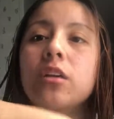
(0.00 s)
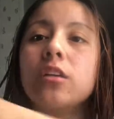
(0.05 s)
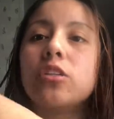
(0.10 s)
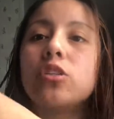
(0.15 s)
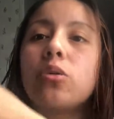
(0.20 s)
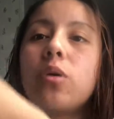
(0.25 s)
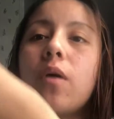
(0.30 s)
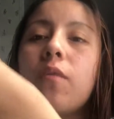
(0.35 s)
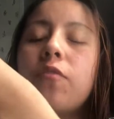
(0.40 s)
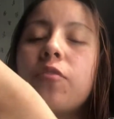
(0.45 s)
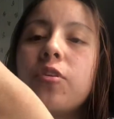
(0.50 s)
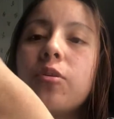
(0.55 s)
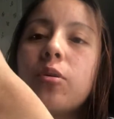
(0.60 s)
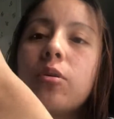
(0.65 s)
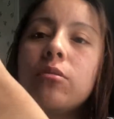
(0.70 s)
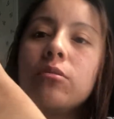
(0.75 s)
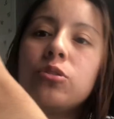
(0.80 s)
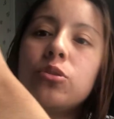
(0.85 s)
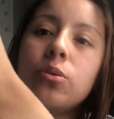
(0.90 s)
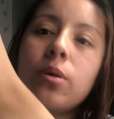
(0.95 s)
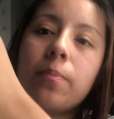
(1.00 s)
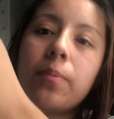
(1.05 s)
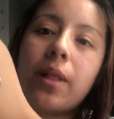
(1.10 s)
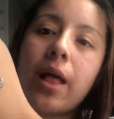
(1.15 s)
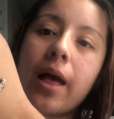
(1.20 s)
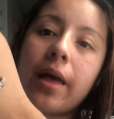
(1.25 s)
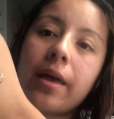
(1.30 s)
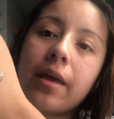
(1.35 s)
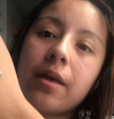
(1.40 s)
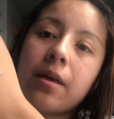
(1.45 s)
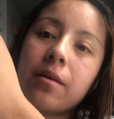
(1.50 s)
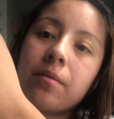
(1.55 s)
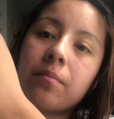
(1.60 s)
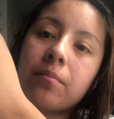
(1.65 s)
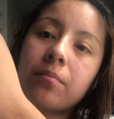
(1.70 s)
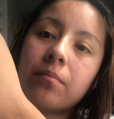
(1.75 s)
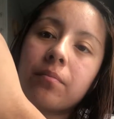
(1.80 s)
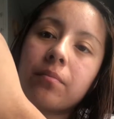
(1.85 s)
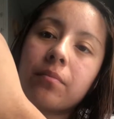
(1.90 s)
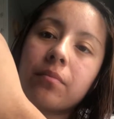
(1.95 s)
So if you're going to apply it,
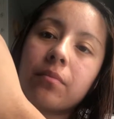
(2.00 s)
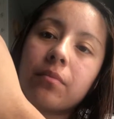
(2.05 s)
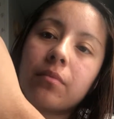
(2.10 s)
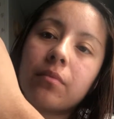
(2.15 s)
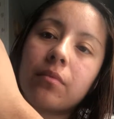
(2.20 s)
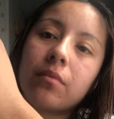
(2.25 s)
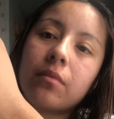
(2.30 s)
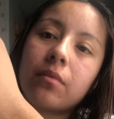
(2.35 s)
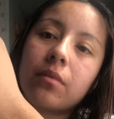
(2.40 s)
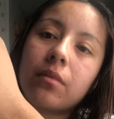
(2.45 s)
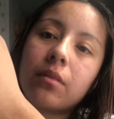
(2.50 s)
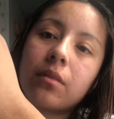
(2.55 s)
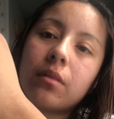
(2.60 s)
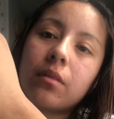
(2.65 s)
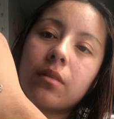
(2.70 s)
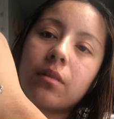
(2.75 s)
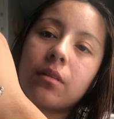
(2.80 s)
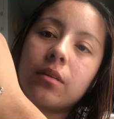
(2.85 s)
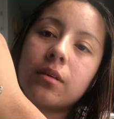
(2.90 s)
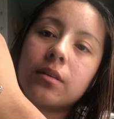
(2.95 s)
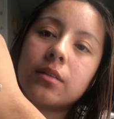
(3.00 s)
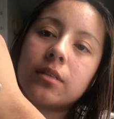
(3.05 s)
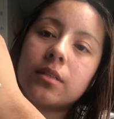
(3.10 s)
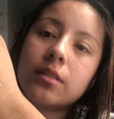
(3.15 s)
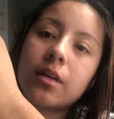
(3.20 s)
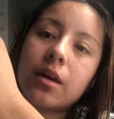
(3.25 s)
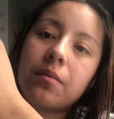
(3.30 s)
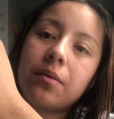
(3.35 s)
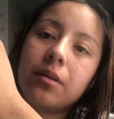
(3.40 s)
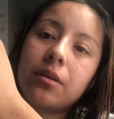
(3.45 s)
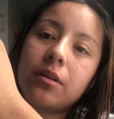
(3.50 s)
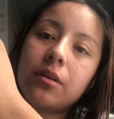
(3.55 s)
this is how it